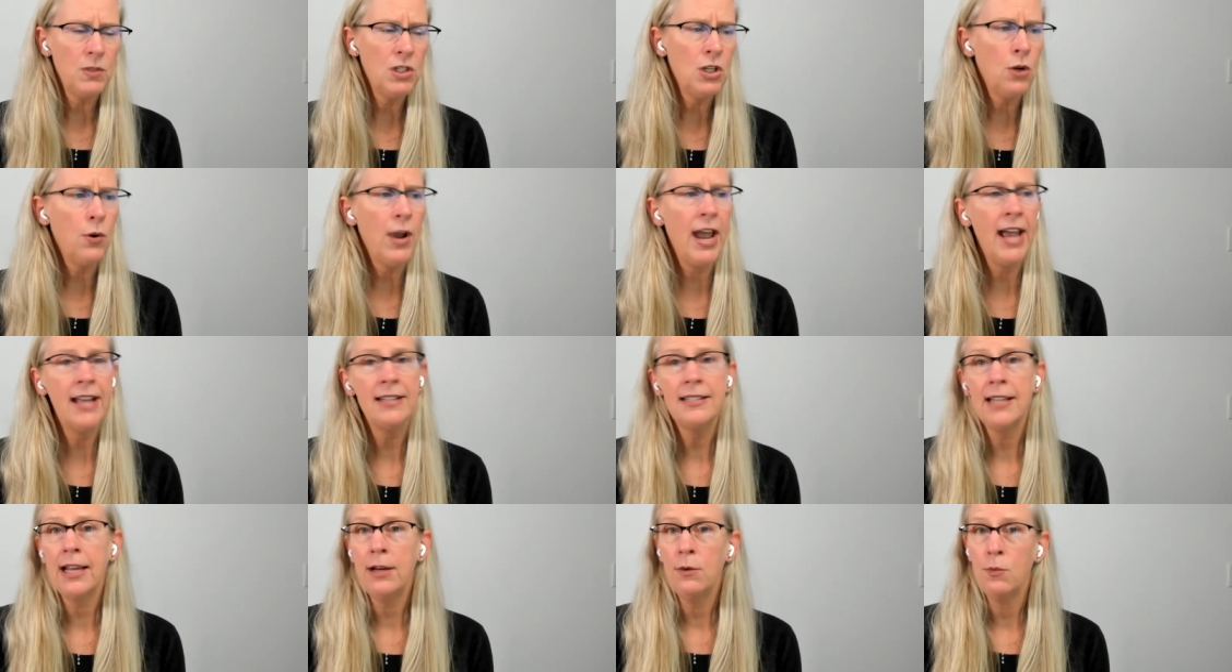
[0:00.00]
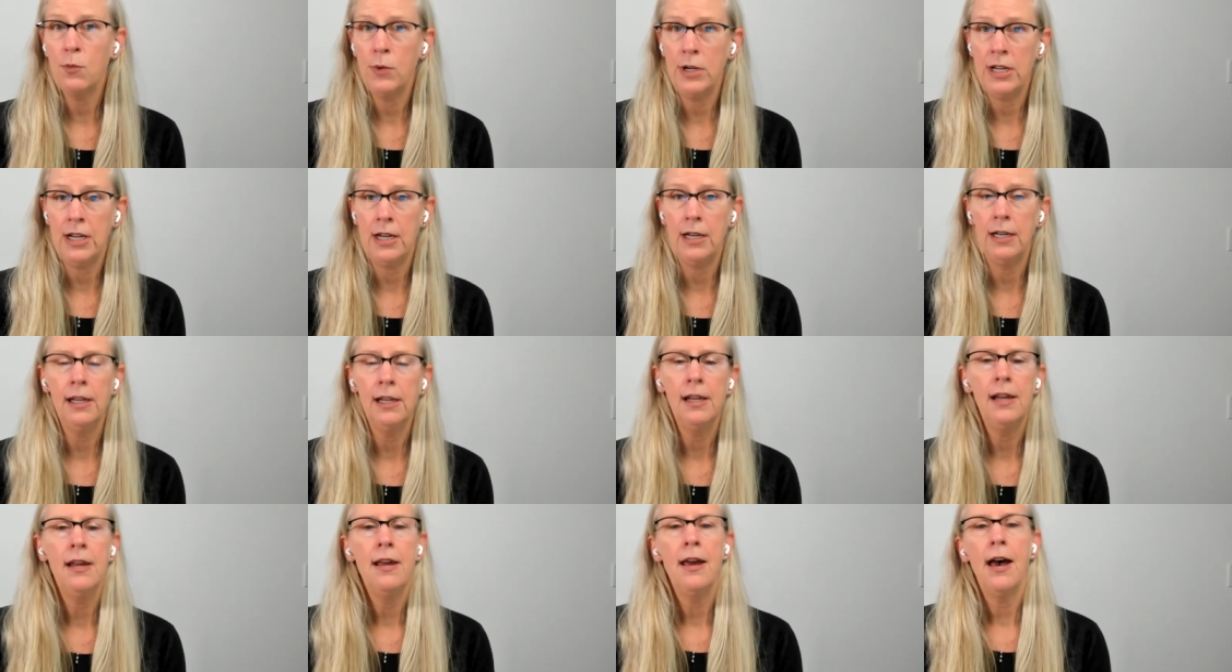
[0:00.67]
So as I
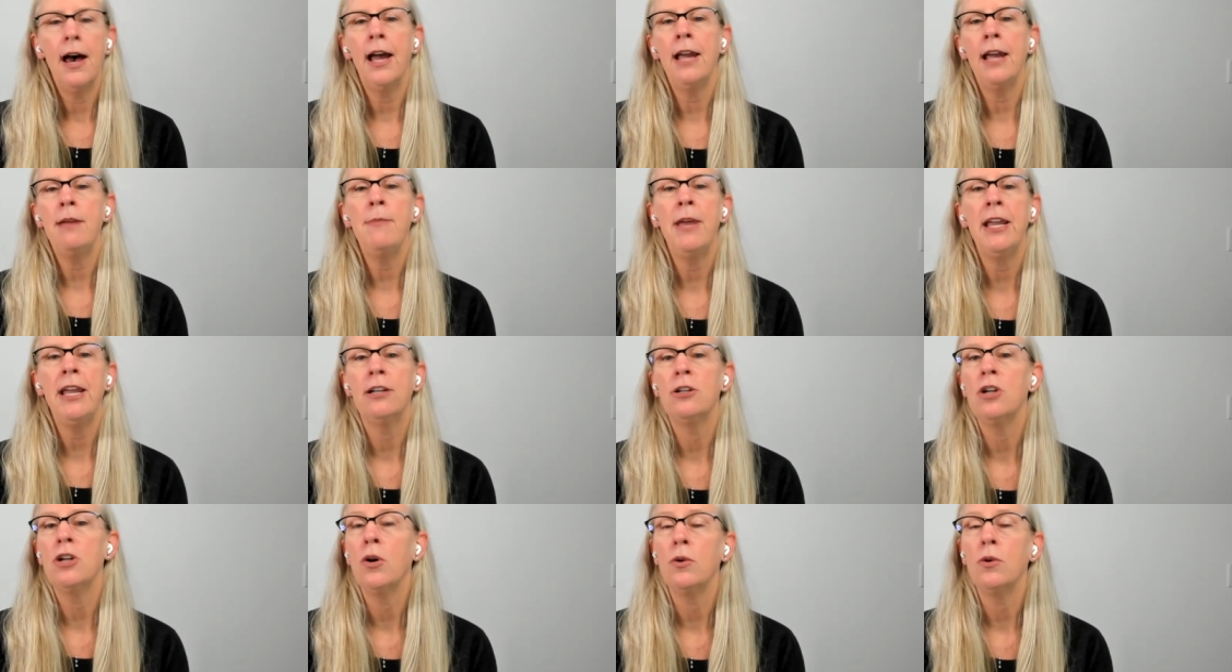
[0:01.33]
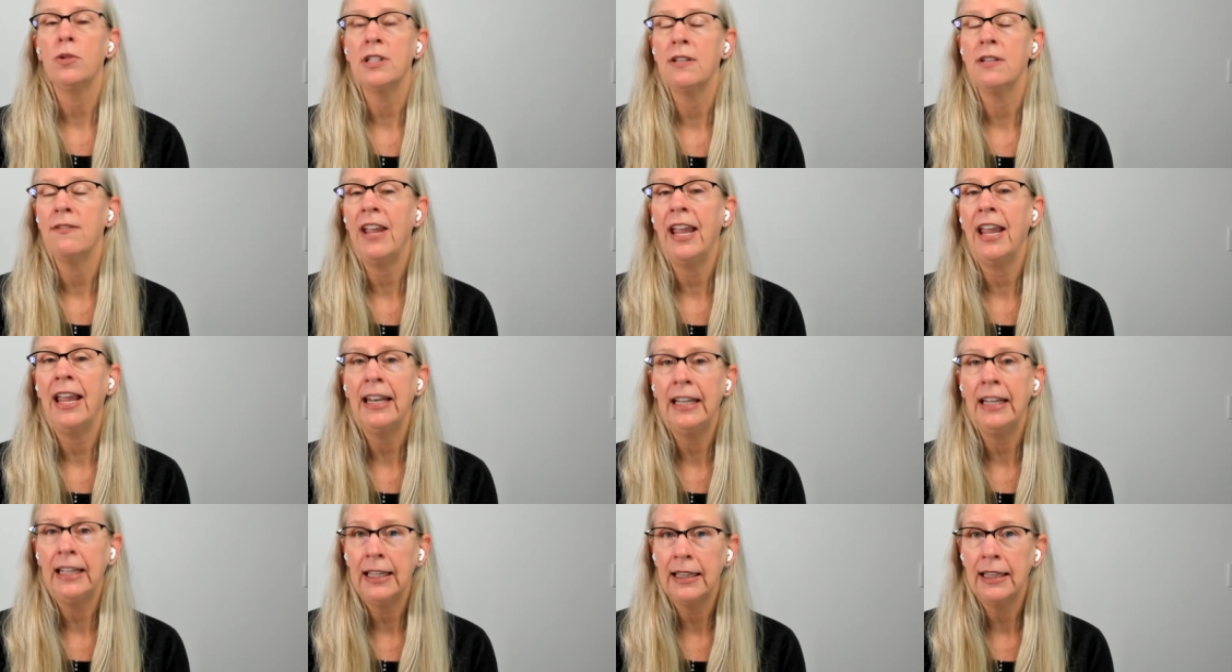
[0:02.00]
read, I make notes of
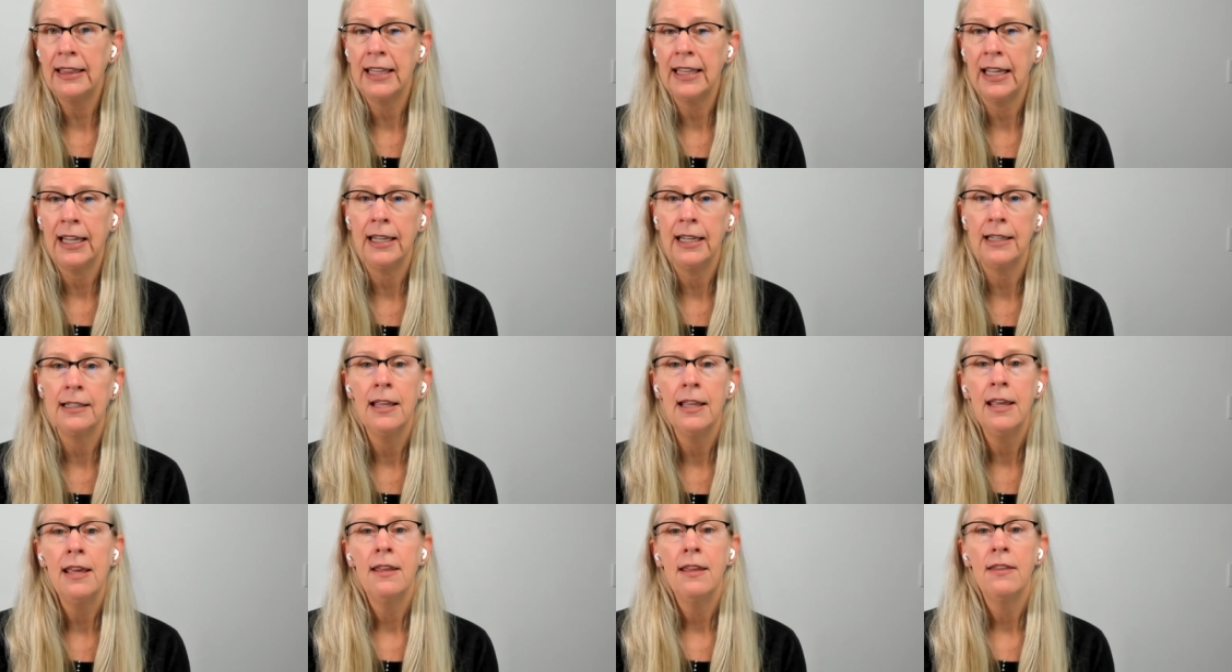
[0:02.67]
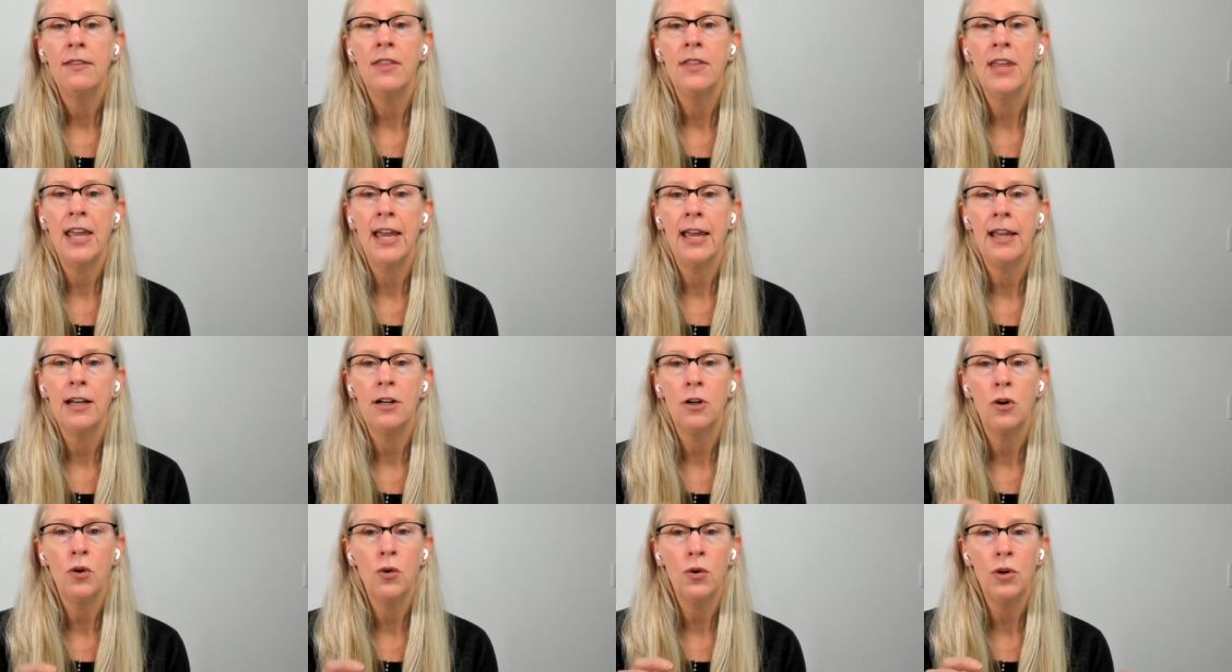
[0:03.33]
anything
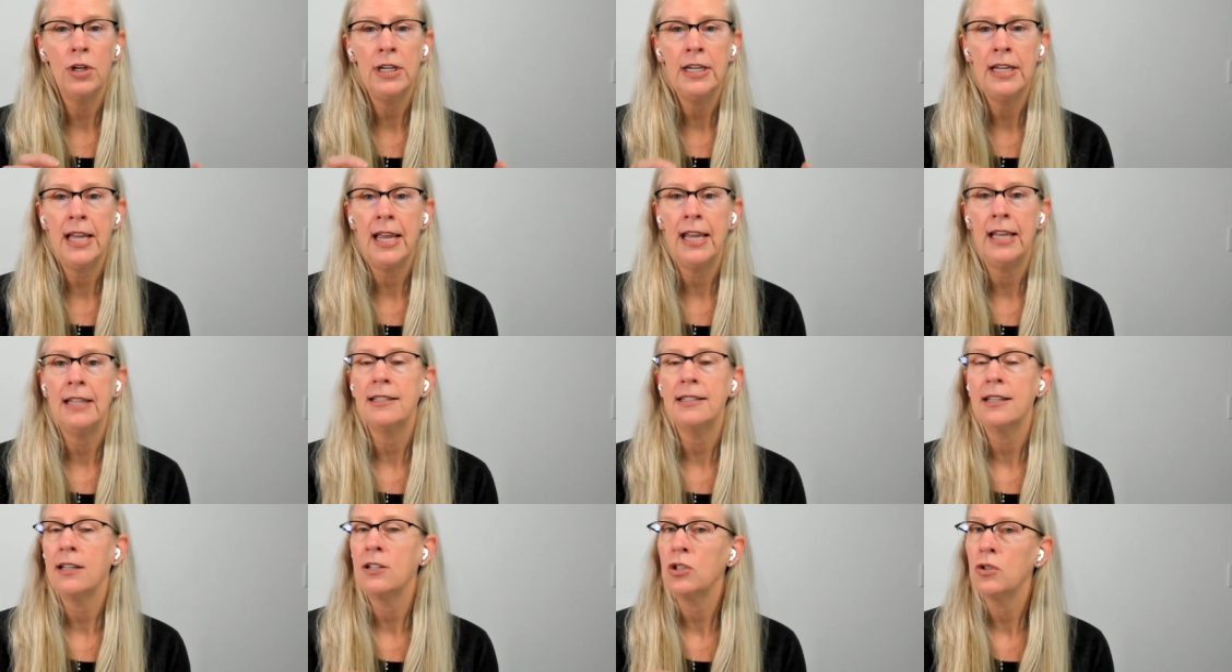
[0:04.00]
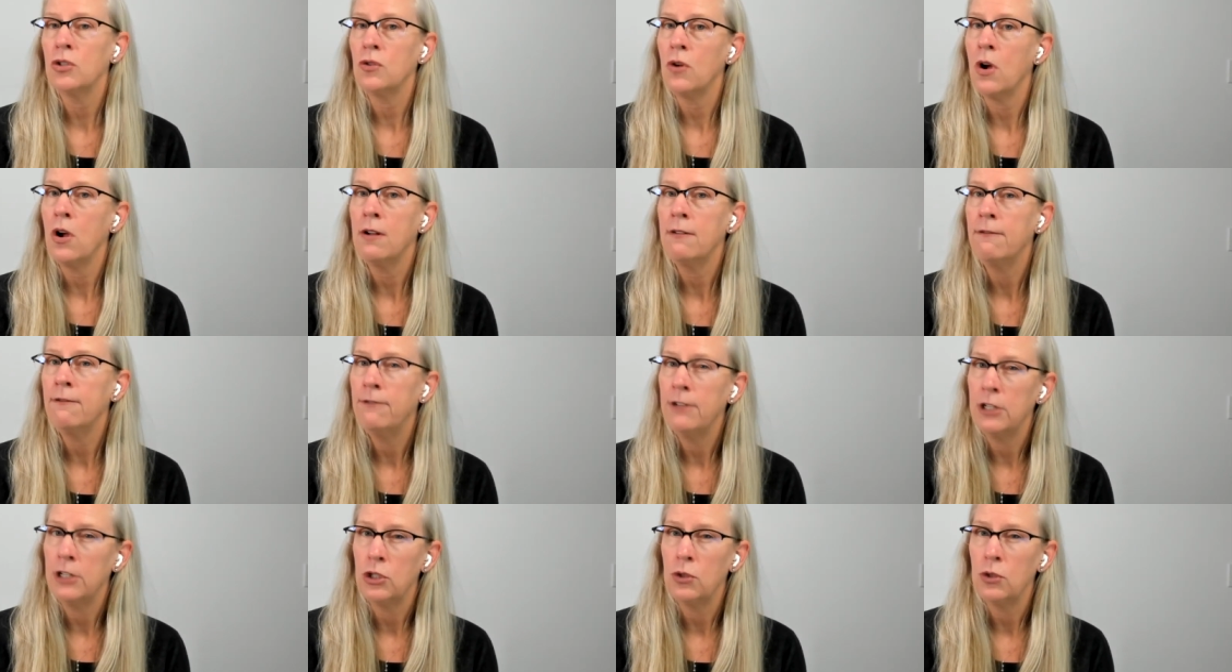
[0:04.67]
that creates a
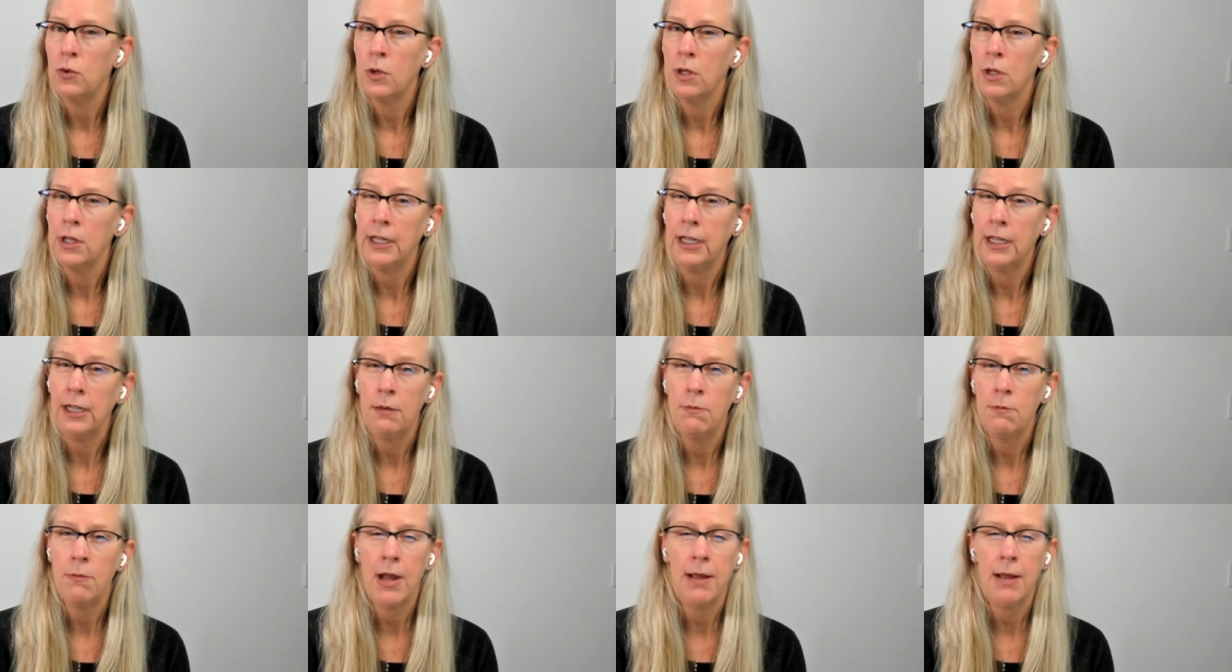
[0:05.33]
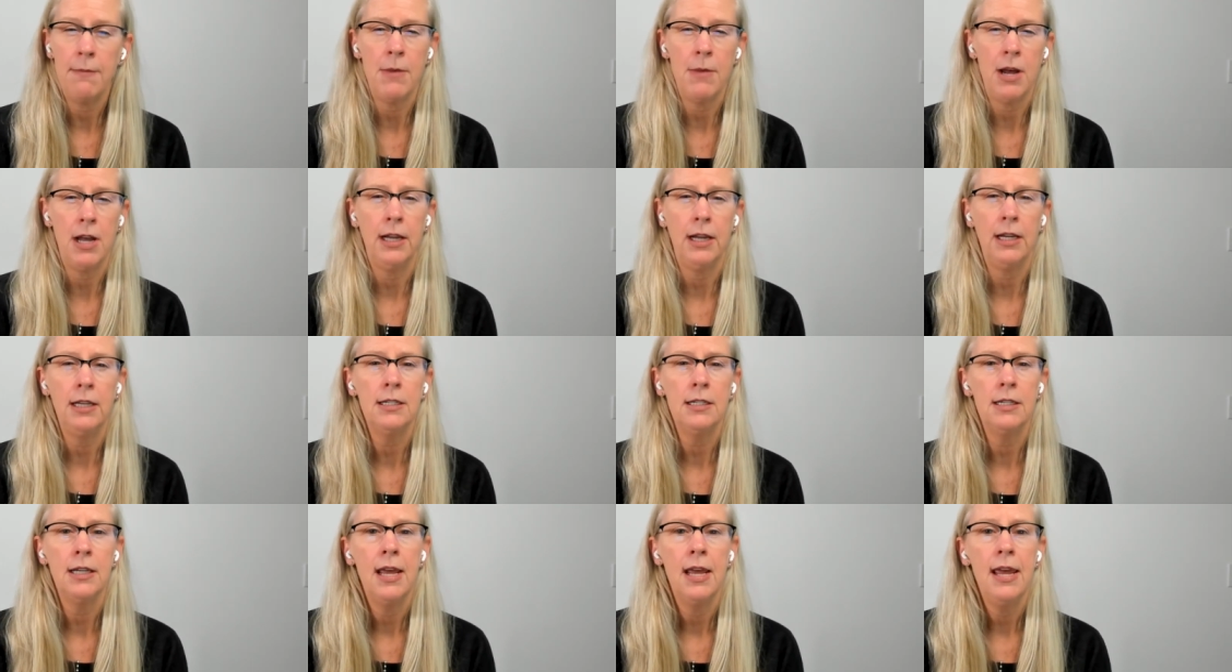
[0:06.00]
strong visual in my
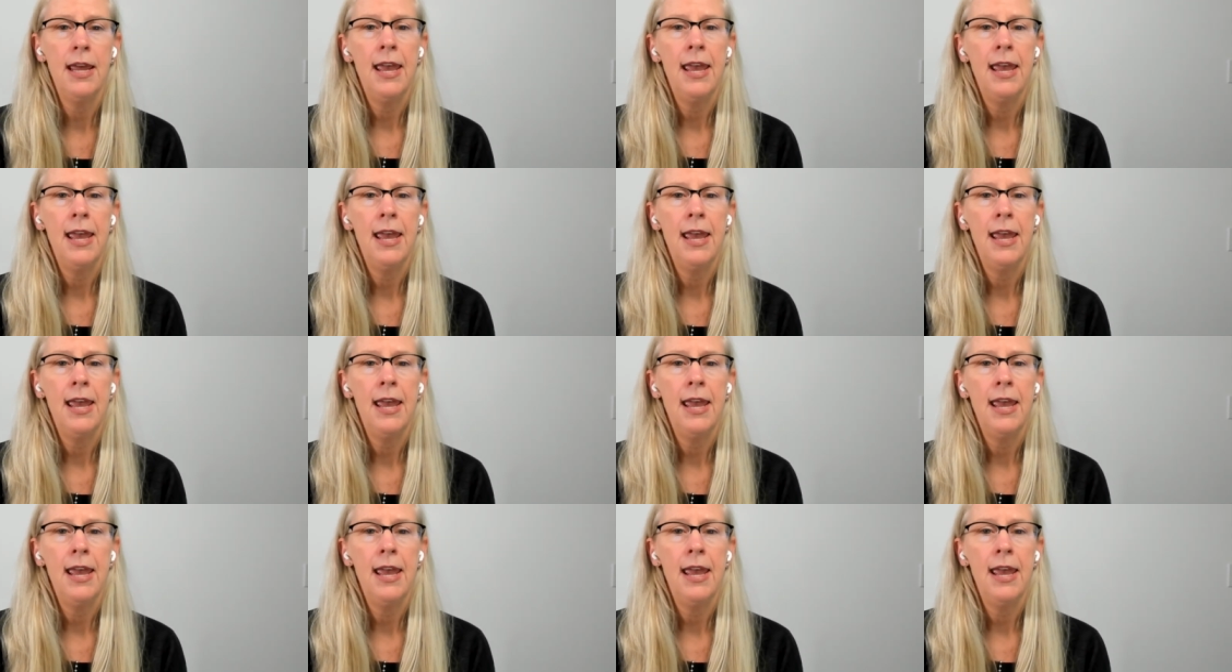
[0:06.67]
mind,